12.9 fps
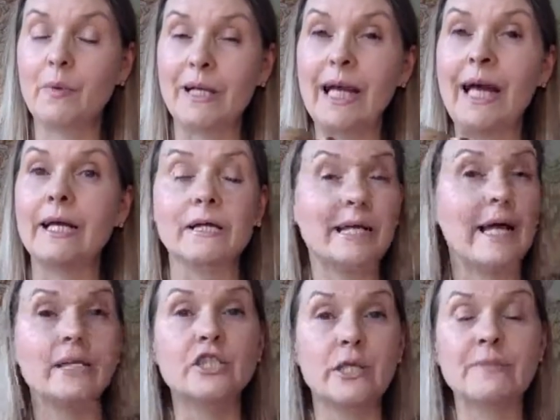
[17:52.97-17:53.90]

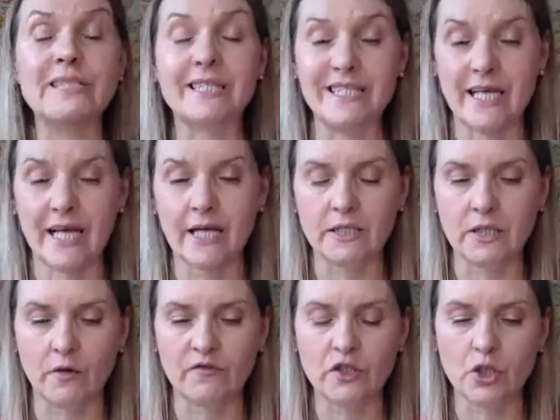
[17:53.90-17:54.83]
King James VI
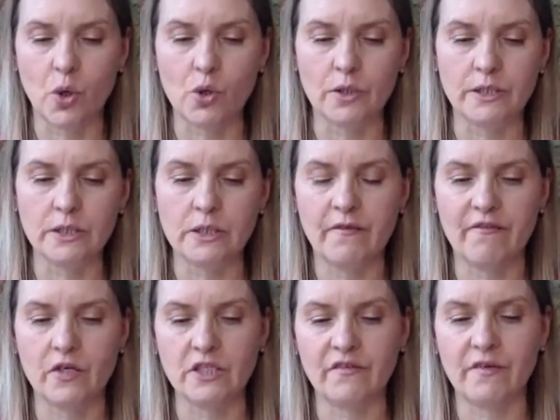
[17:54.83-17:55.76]
of Scotland, the
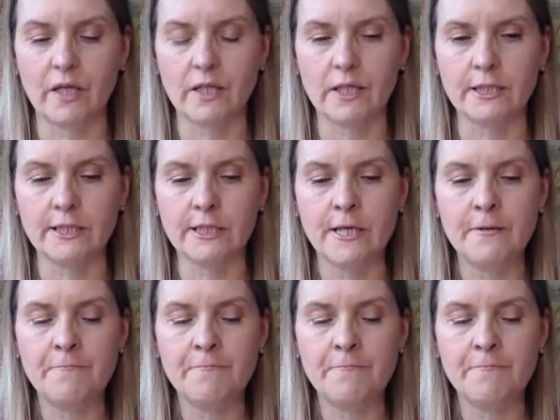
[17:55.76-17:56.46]
first of England,